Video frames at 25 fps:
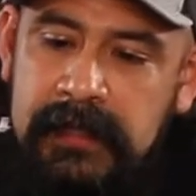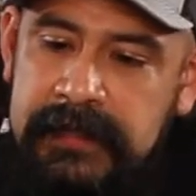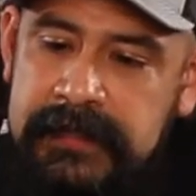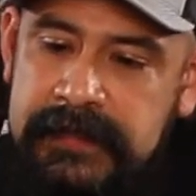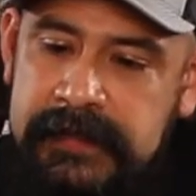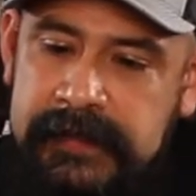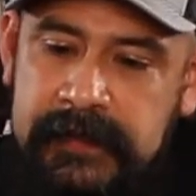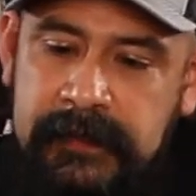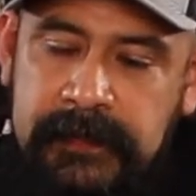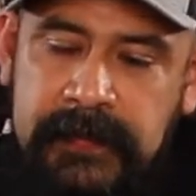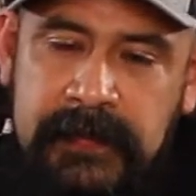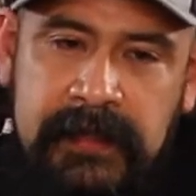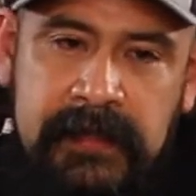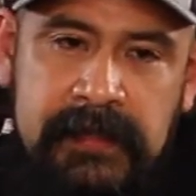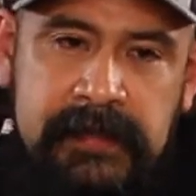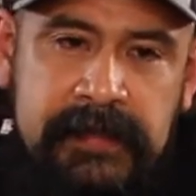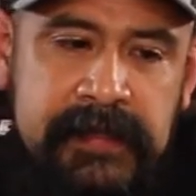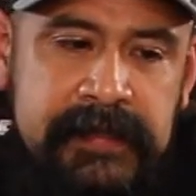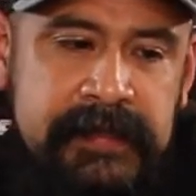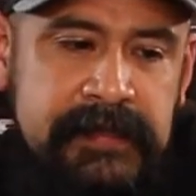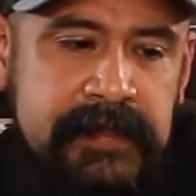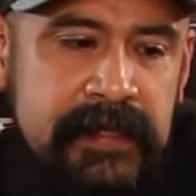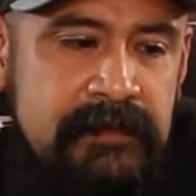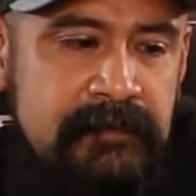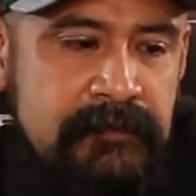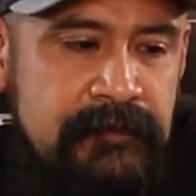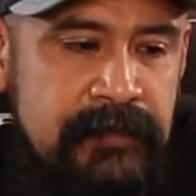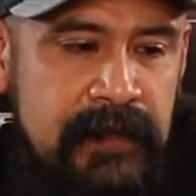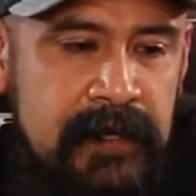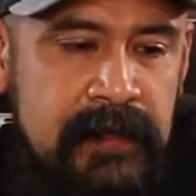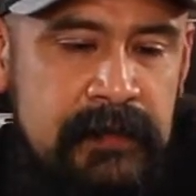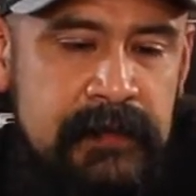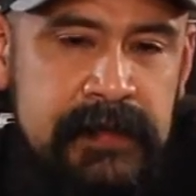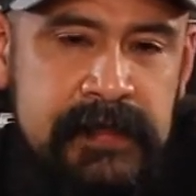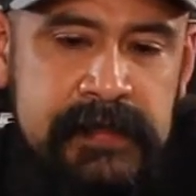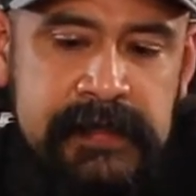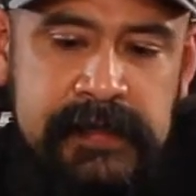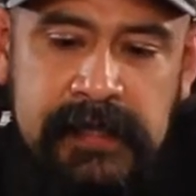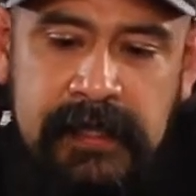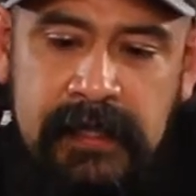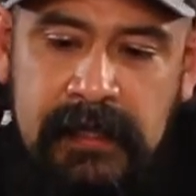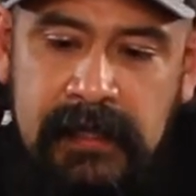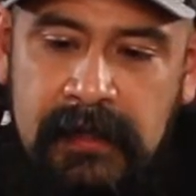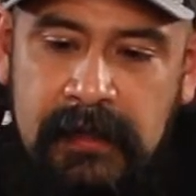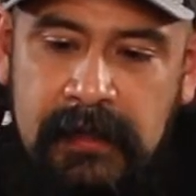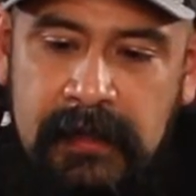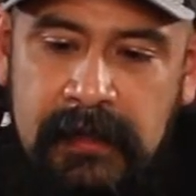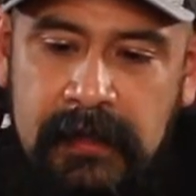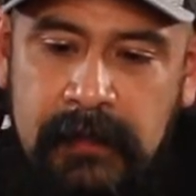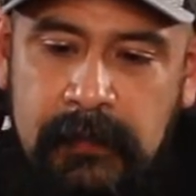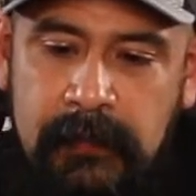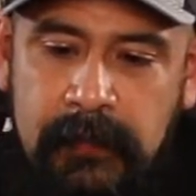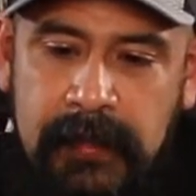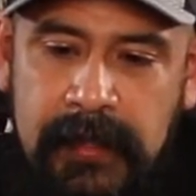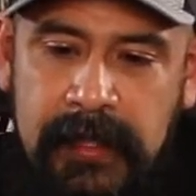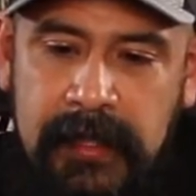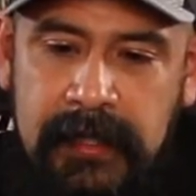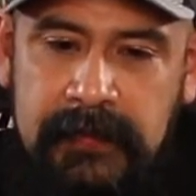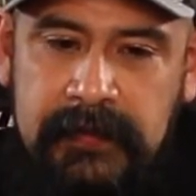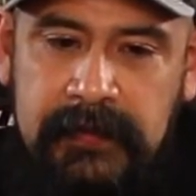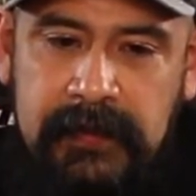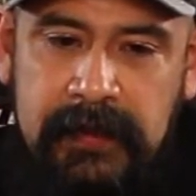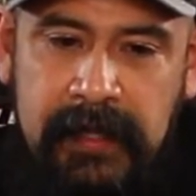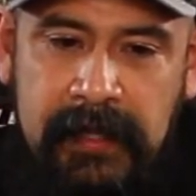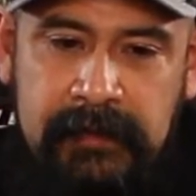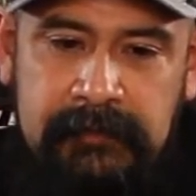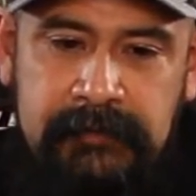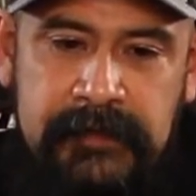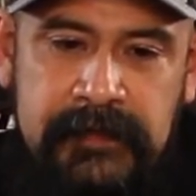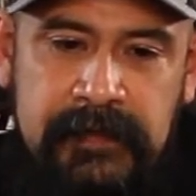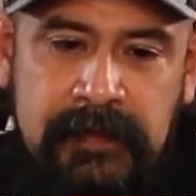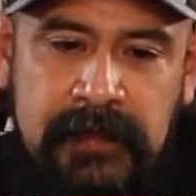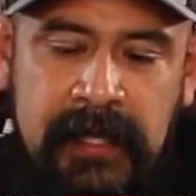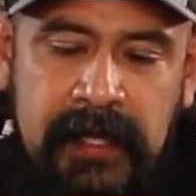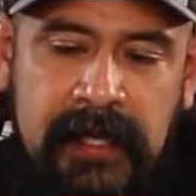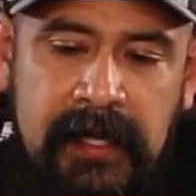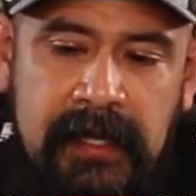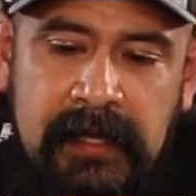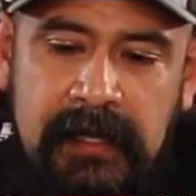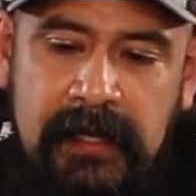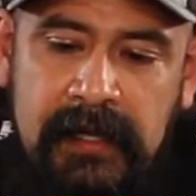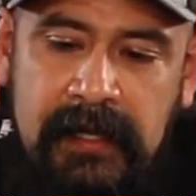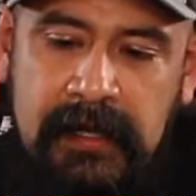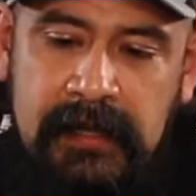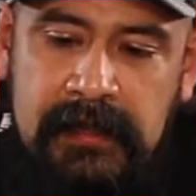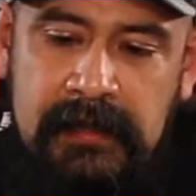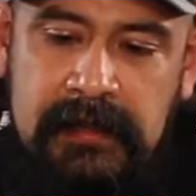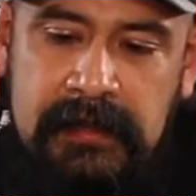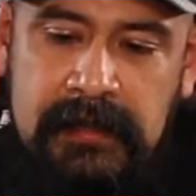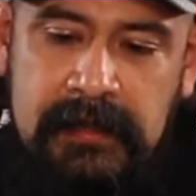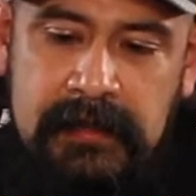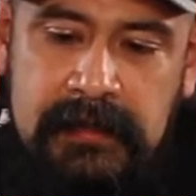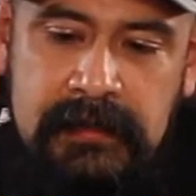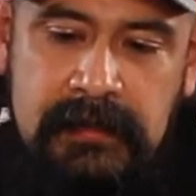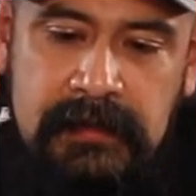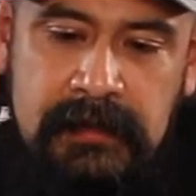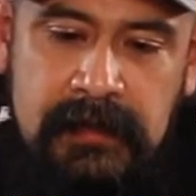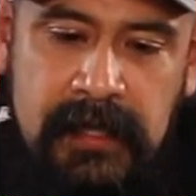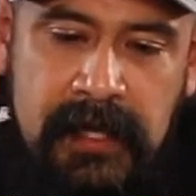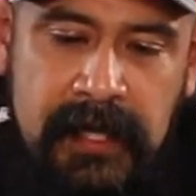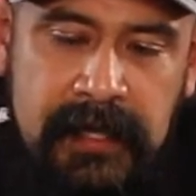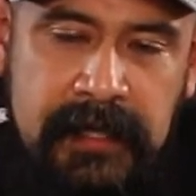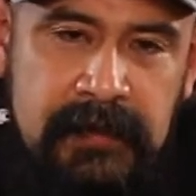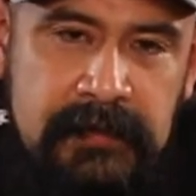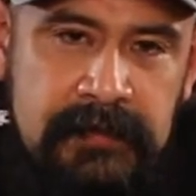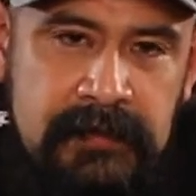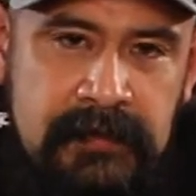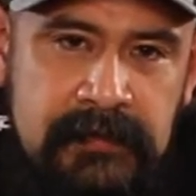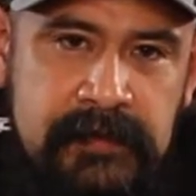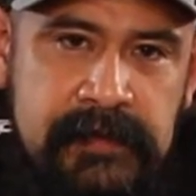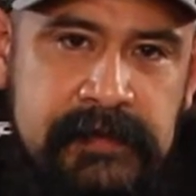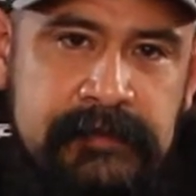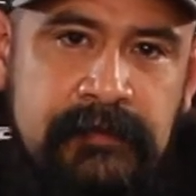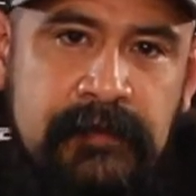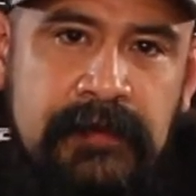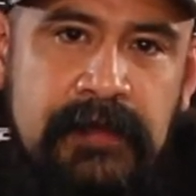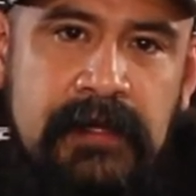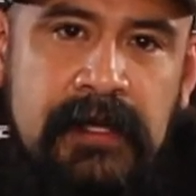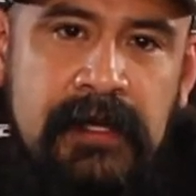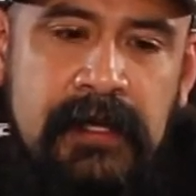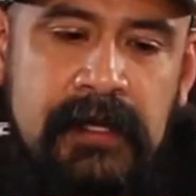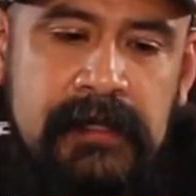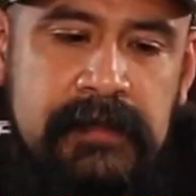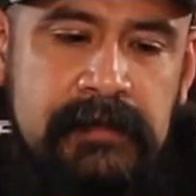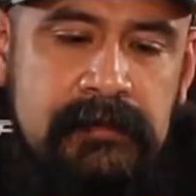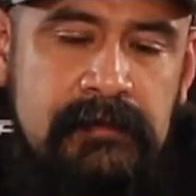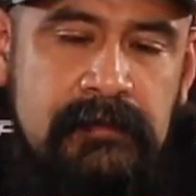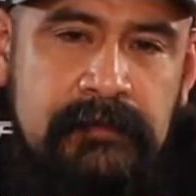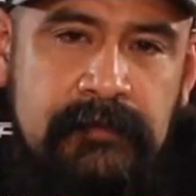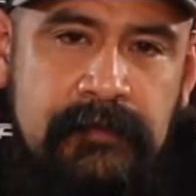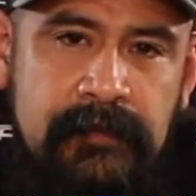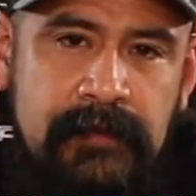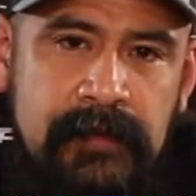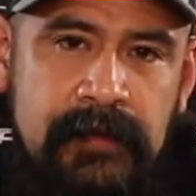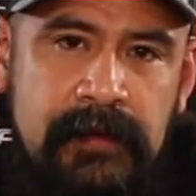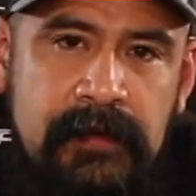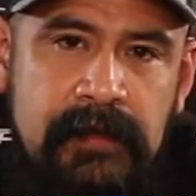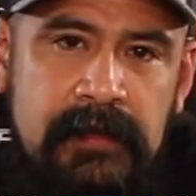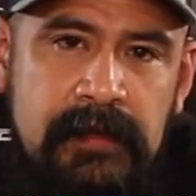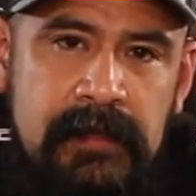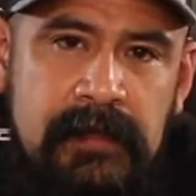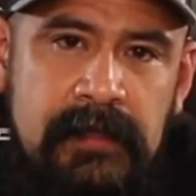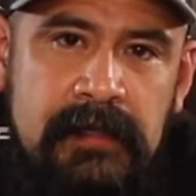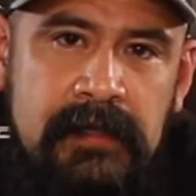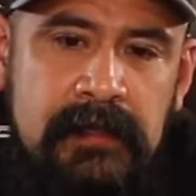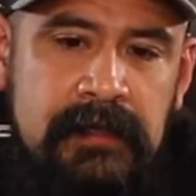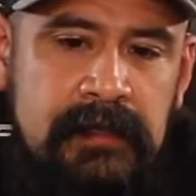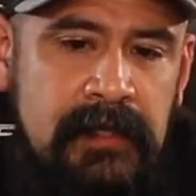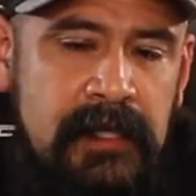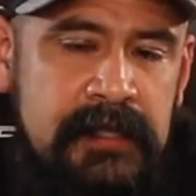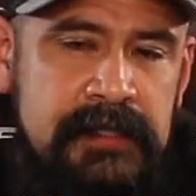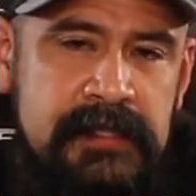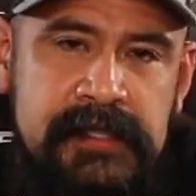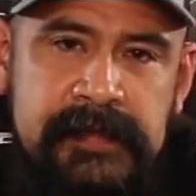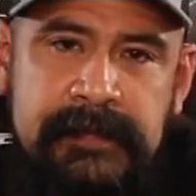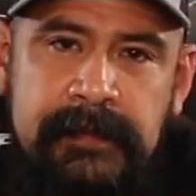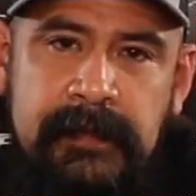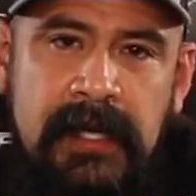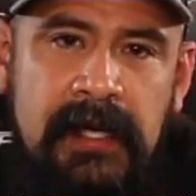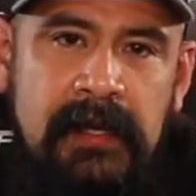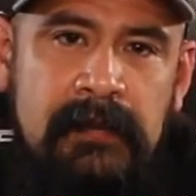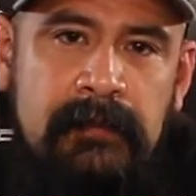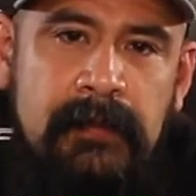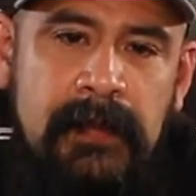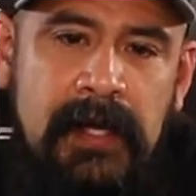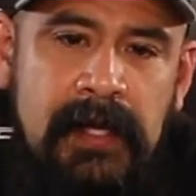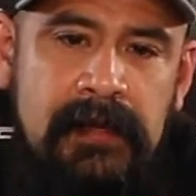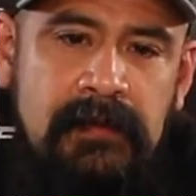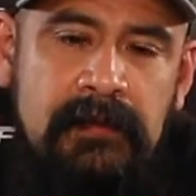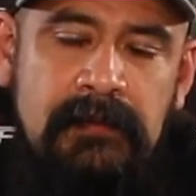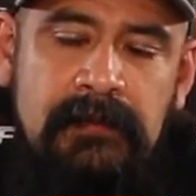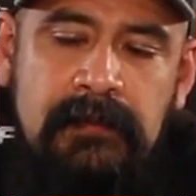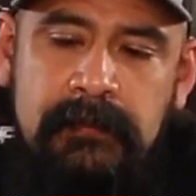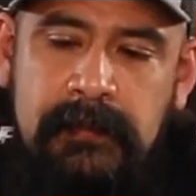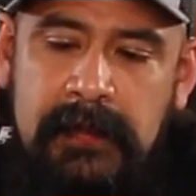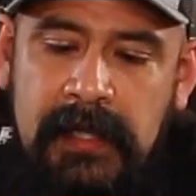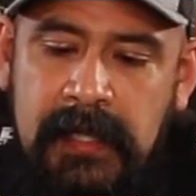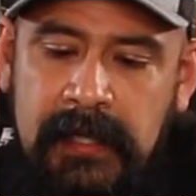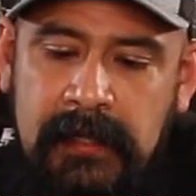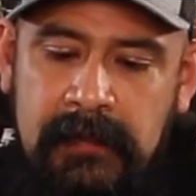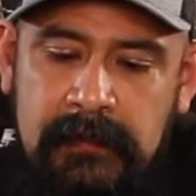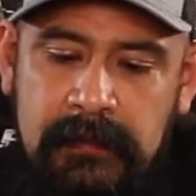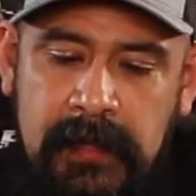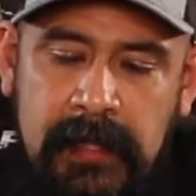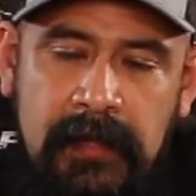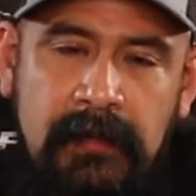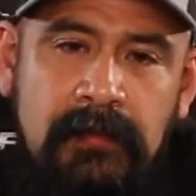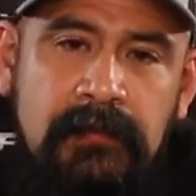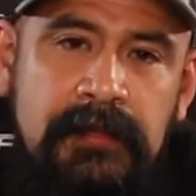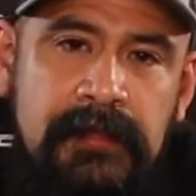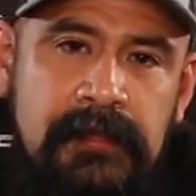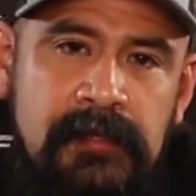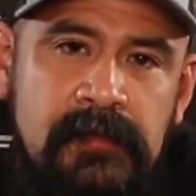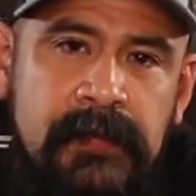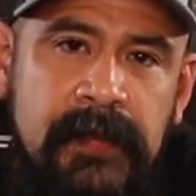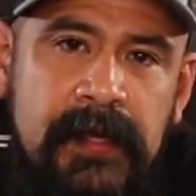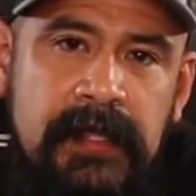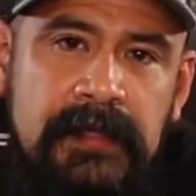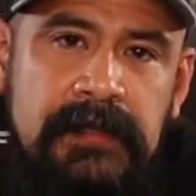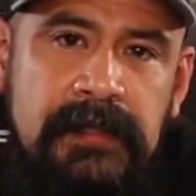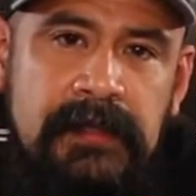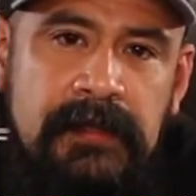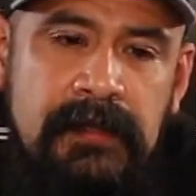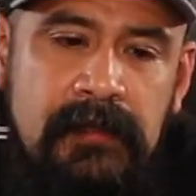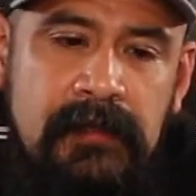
It just depends. I stay very busy, but I feel like I can do this for you guys, for not just my old group out there